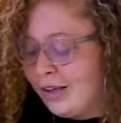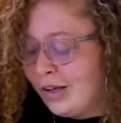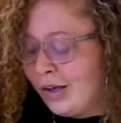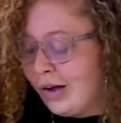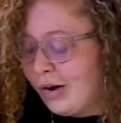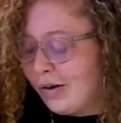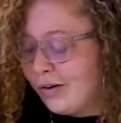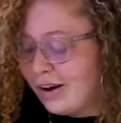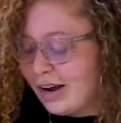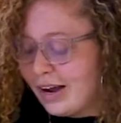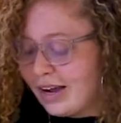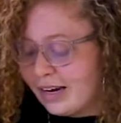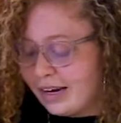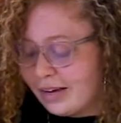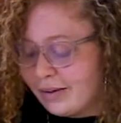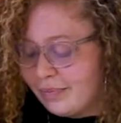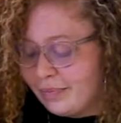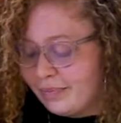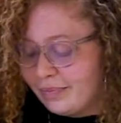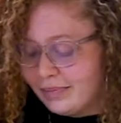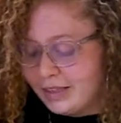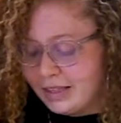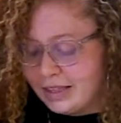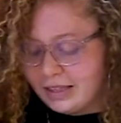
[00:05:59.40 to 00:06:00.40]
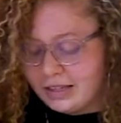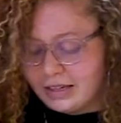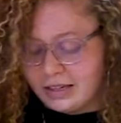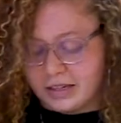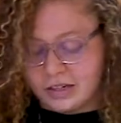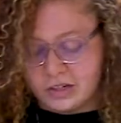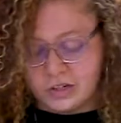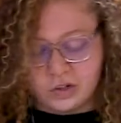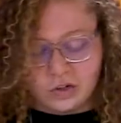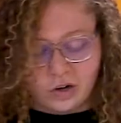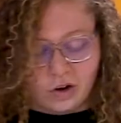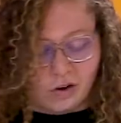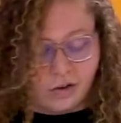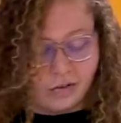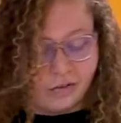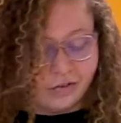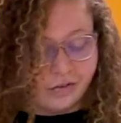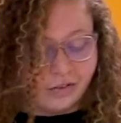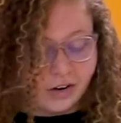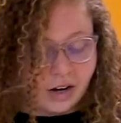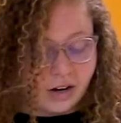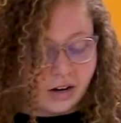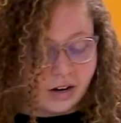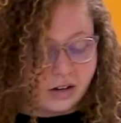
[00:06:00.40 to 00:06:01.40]
Alrighty, so
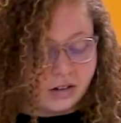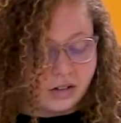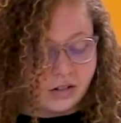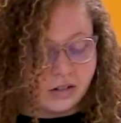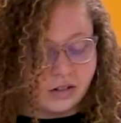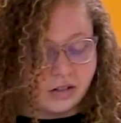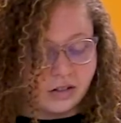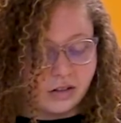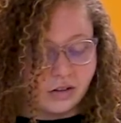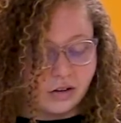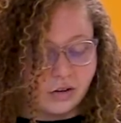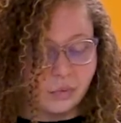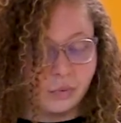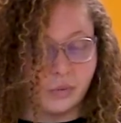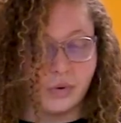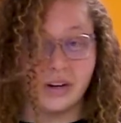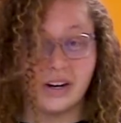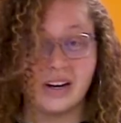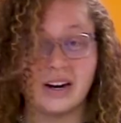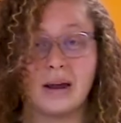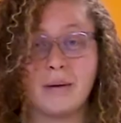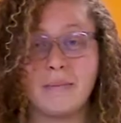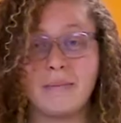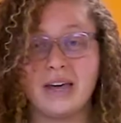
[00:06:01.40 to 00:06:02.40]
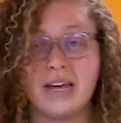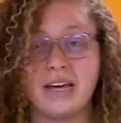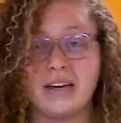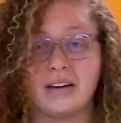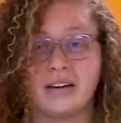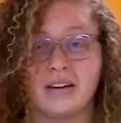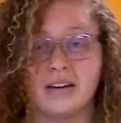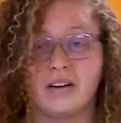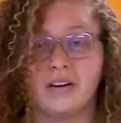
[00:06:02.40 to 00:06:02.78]
first we're gonna make